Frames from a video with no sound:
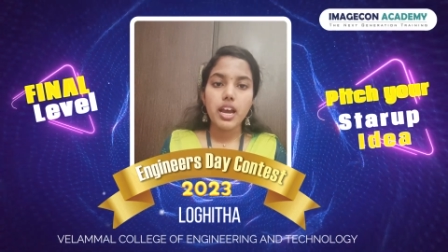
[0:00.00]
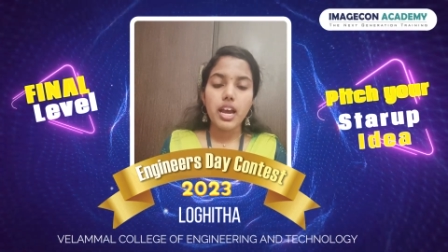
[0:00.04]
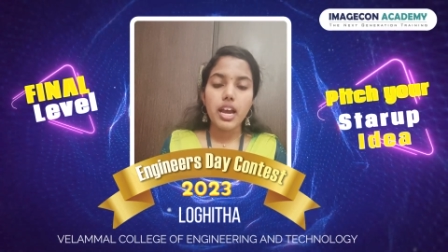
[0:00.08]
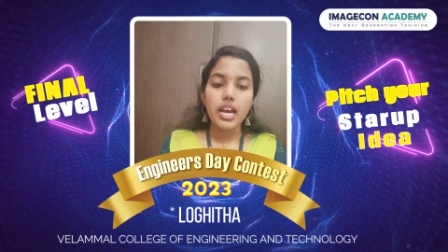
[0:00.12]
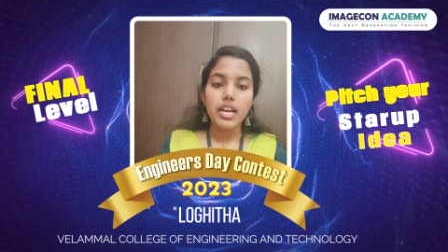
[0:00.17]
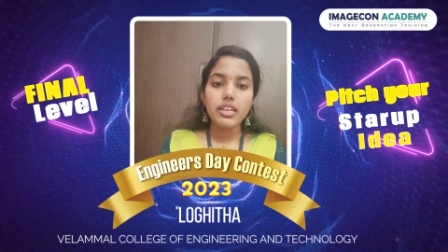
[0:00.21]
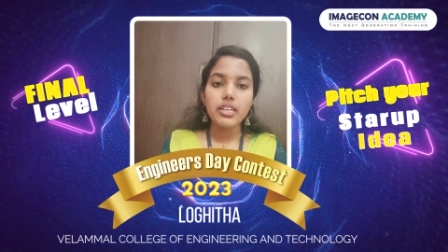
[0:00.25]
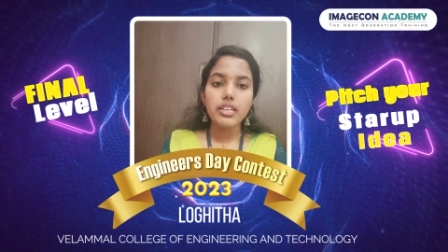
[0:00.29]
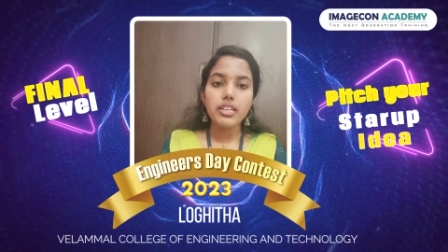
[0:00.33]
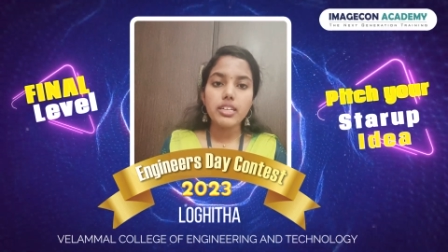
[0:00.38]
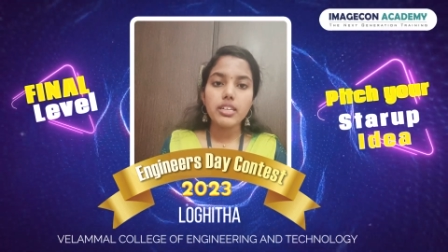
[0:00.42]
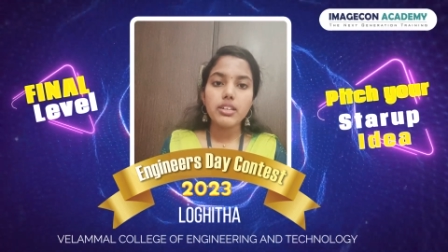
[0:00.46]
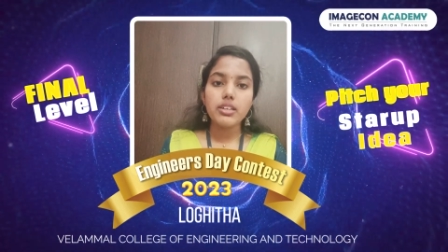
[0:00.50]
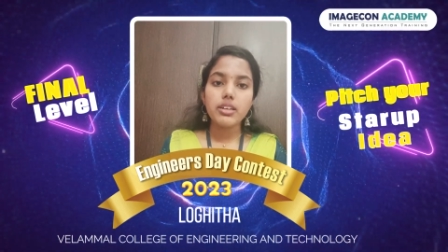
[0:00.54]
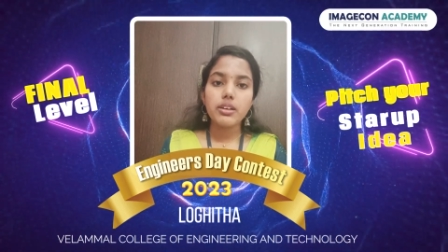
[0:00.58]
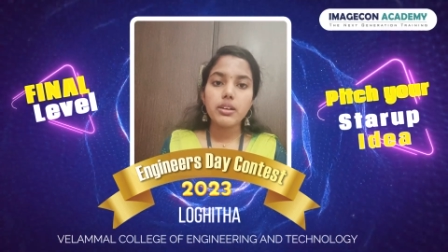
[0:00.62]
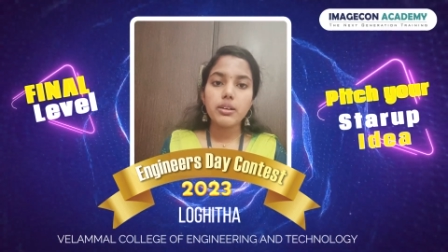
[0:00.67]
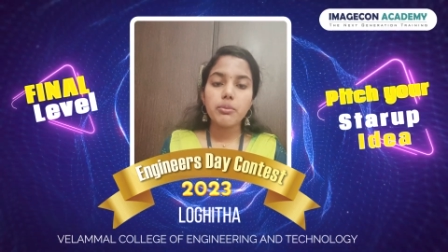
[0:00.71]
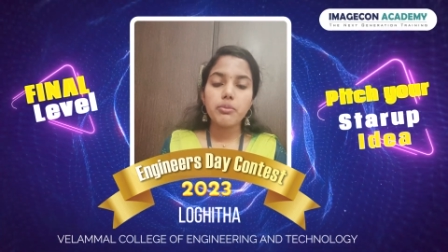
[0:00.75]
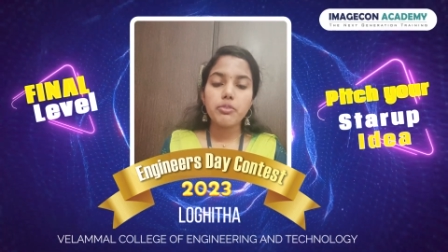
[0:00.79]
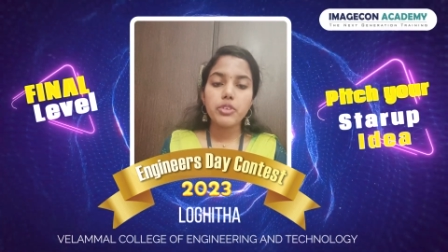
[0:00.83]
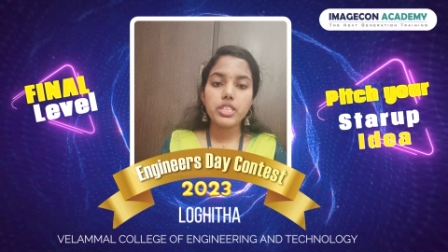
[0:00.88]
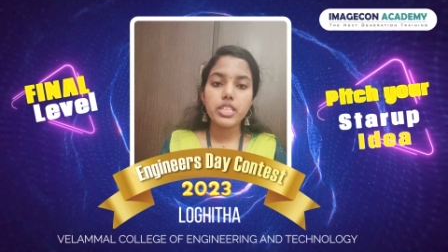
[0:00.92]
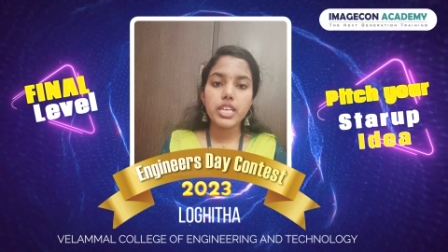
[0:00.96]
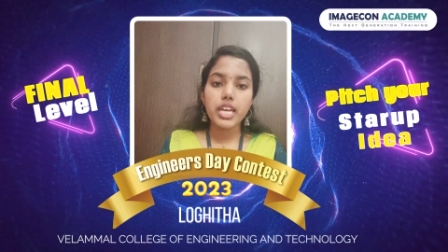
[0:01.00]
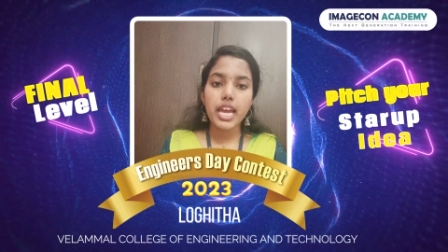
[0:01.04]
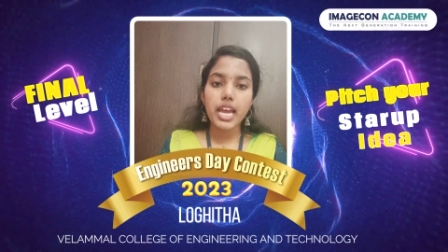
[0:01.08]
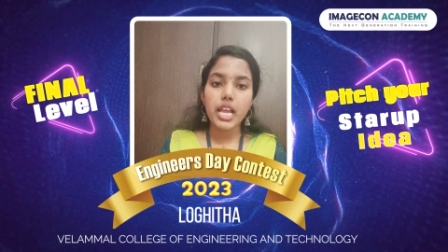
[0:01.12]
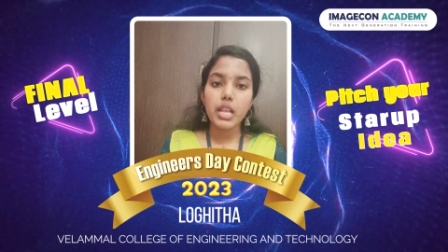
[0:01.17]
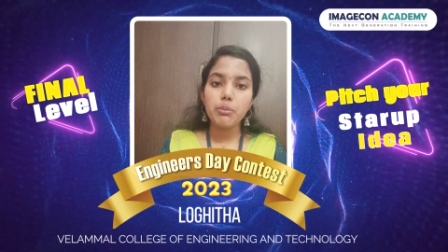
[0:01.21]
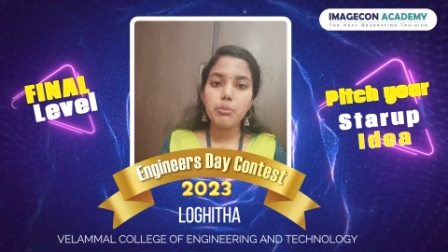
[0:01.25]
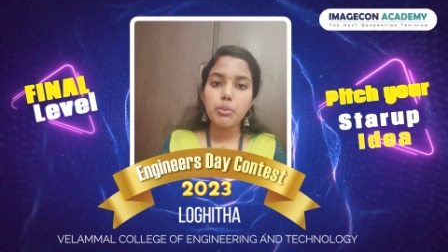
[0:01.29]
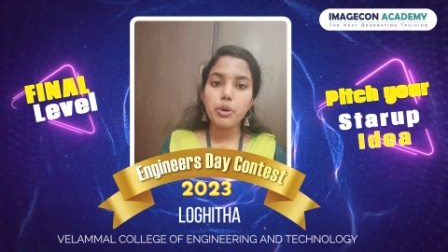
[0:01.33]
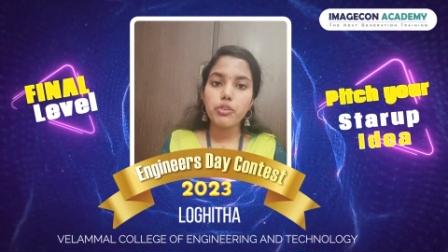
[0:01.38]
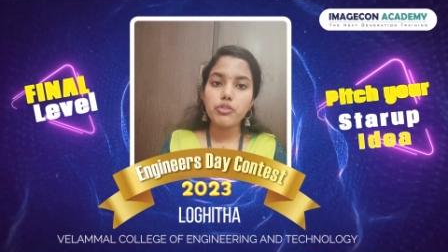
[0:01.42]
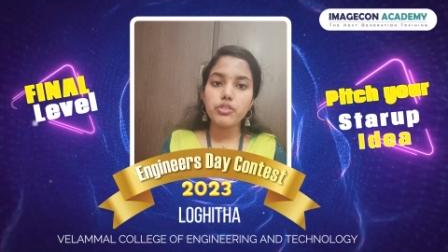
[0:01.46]
And with the
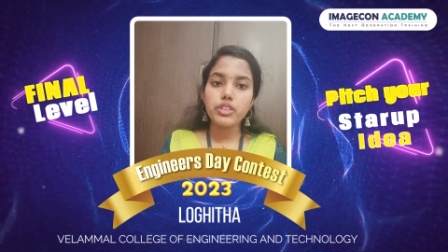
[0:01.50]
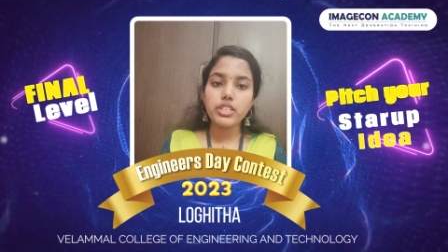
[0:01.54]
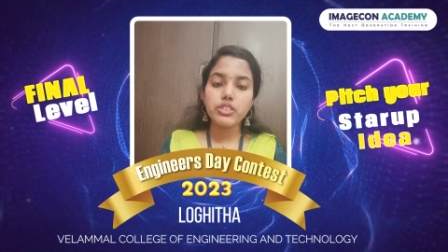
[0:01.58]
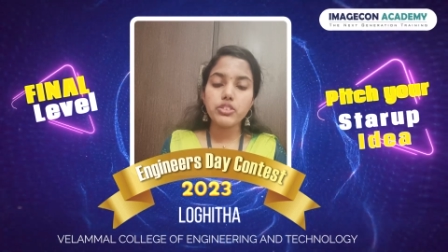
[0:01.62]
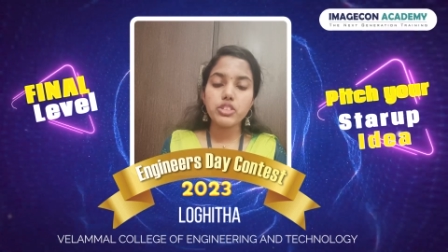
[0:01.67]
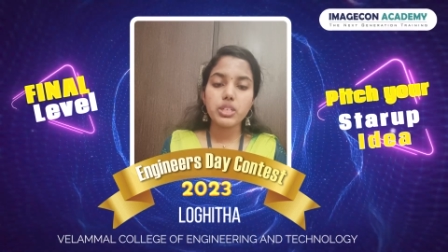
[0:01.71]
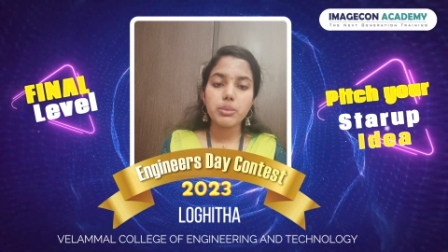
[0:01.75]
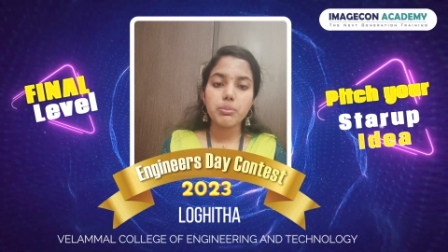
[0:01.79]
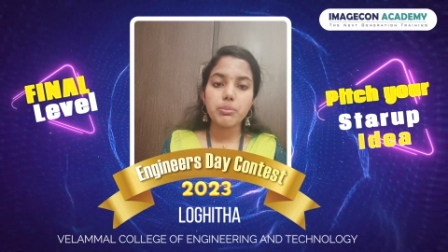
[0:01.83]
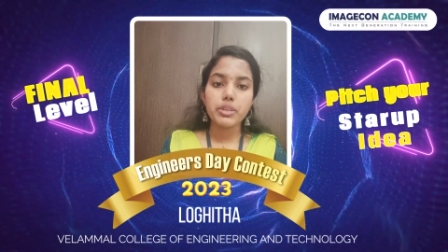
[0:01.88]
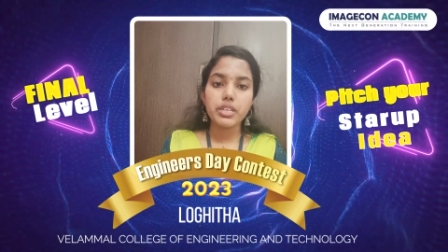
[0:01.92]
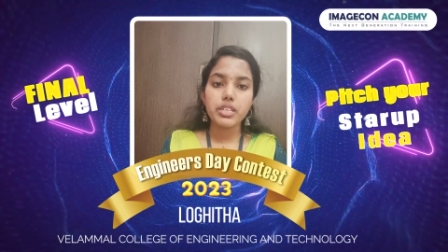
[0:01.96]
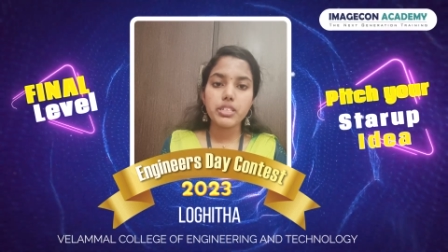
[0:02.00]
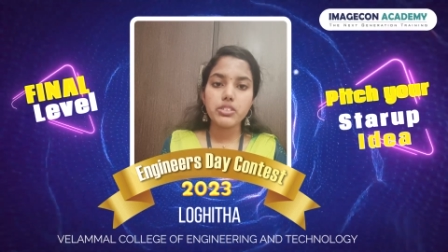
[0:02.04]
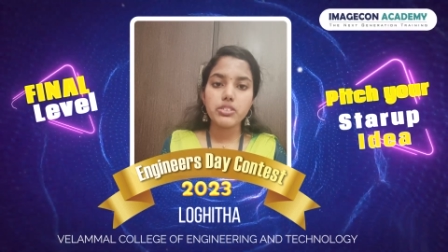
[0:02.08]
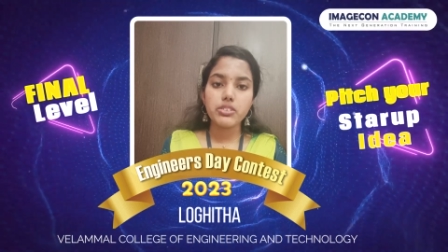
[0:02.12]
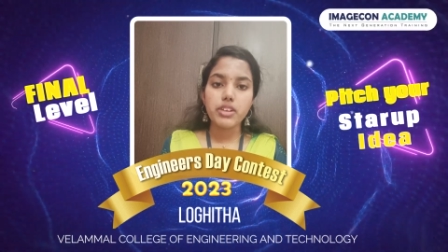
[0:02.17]
help of the GPS